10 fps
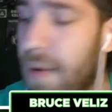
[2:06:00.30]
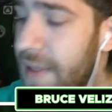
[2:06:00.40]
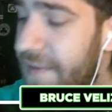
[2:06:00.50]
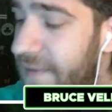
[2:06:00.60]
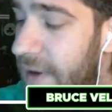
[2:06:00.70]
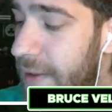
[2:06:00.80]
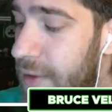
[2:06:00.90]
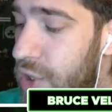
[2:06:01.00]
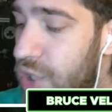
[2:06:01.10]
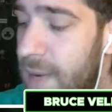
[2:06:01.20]
the fun of the
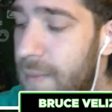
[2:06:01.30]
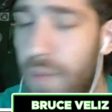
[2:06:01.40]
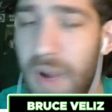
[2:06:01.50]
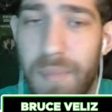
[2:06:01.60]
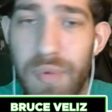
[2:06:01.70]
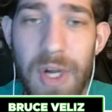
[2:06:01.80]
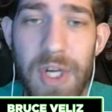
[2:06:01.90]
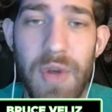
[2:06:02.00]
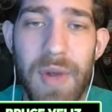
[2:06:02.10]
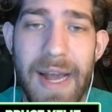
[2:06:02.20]
stream, we
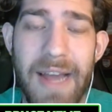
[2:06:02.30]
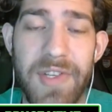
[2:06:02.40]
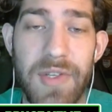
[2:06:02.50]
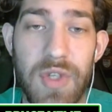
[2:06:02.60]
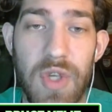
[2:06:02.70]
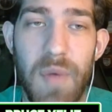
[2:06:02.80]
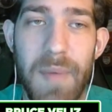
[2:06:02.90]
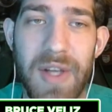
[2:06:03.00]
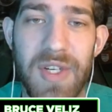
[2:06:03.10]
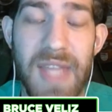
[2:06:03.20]
appreciate you guys so
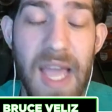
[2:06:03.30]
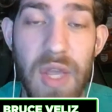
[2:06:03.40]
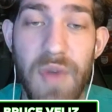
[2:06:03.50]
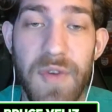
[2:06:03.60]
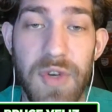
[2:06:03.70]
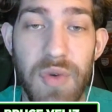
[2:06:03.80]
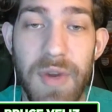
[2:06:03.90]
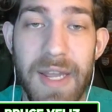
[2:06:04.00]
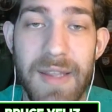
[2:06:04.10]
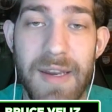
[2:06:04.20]
much. Thank you for
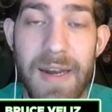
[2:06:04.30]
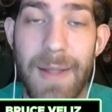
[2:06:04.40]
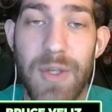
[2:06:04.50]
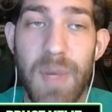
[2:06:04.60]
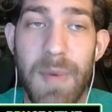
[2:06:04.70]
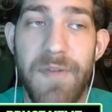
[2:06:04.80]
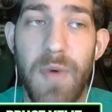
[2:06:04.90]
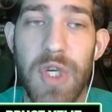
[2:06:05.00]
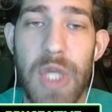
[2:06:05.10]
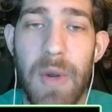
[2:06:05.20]
tuning into tonight's stream.
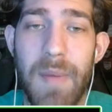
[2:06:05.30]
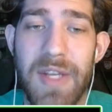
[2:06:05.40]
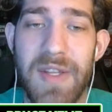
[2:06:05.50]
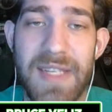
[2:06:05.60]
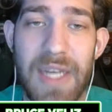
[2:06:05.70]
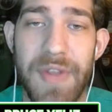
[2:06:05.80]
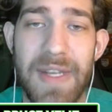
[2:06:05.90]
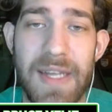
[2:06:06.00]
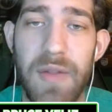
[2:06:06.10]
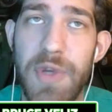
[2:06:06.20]
Unfortunately, like we mentioned, the
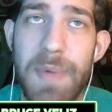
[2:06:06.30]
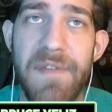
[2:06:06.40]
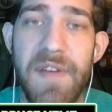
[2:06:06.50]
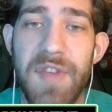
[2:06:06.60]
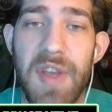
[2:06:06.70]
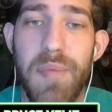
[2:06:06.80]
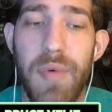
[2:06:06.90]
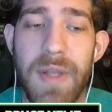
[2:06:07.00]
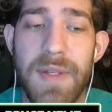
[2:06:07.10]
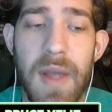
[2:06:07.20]
Celtics did lose by 15
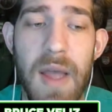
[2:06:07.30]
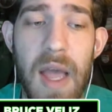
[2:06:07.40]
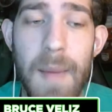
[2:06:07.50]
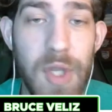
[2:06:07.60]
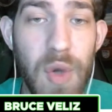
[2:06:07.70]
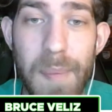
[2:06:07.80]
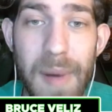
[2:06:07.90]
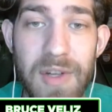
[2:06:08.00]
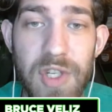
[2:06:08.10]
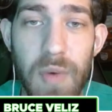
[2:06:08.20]
points, but to a
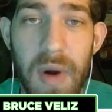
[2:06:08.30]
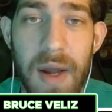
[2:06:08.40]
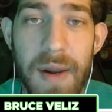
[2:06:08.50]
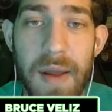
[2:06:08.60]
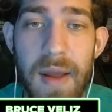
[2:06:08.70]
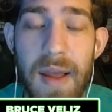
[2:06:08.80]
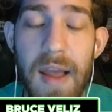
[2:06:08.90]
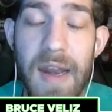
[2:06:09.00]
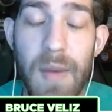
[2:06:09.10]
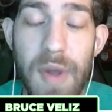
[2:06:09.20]
Bucks squad
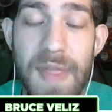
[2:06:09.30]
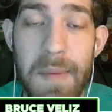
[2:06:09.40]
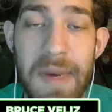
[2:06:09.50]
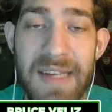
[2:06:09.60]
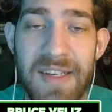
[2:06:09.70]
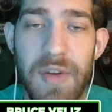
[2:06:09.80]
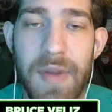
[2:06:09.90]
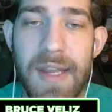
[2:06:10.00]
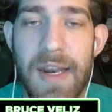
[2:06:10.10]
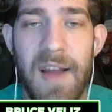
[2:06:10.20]
and a win that we necessarily
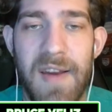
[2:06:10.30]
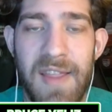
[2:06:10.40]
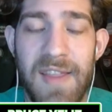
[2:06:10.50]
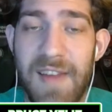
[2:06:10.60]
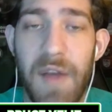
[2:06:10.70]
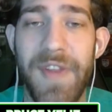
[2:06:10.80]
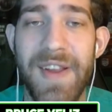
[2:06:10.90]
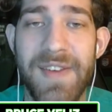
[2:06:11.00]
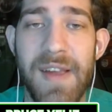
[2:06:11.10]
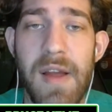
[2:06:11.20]
did not need. The
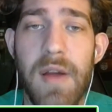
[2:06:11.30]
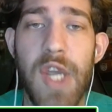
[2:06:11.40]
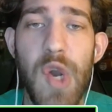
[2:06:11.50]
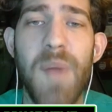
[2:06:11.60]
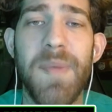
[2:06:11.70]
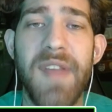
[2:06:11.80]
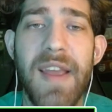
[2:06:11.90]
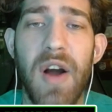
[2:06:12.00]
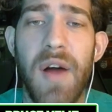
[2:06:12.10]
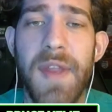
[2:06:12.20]
Celtics gear up to
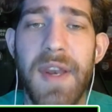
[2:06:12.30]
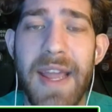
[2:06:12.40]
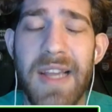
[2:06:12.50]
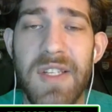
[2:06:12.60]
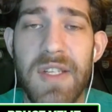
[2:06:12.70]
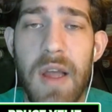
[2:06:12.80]
take on the Knicks